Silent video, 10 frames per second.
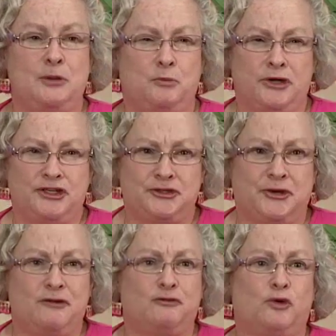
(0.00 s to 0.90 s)
pretty
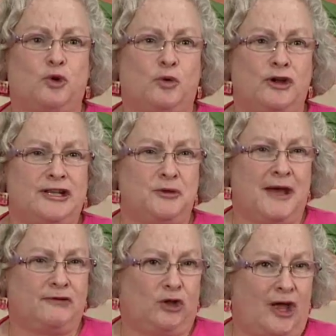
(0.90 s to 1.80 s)
straightforward and you
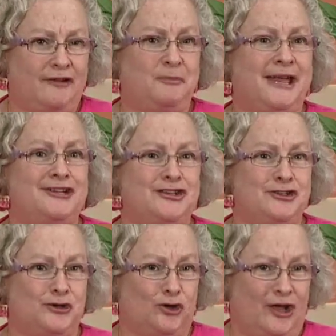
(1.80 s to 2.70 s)
have a lot of
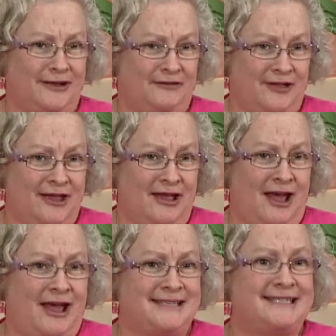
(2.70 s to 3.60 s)
patients or a lot of
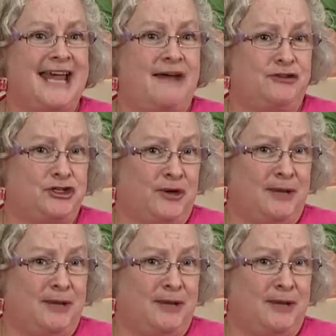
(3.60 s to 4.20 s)
staff that you're